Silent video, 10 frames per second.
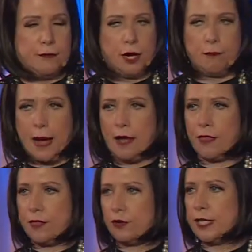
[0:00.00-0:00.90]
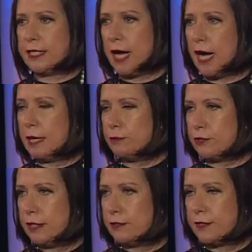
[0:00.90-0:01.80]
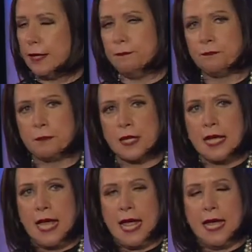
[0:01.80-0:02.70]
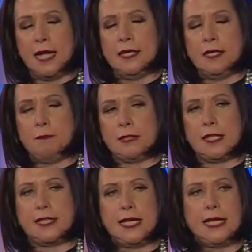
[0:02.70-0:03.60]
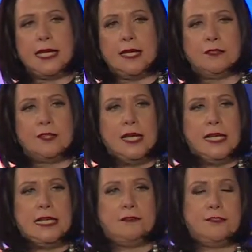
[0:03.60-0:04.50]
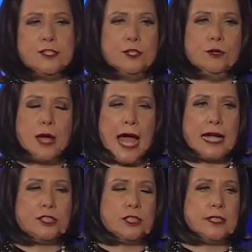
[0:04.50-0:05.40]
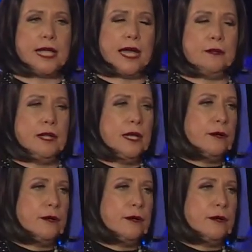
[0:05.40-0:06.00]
there about 30 times since then. But the thing is to actually, I had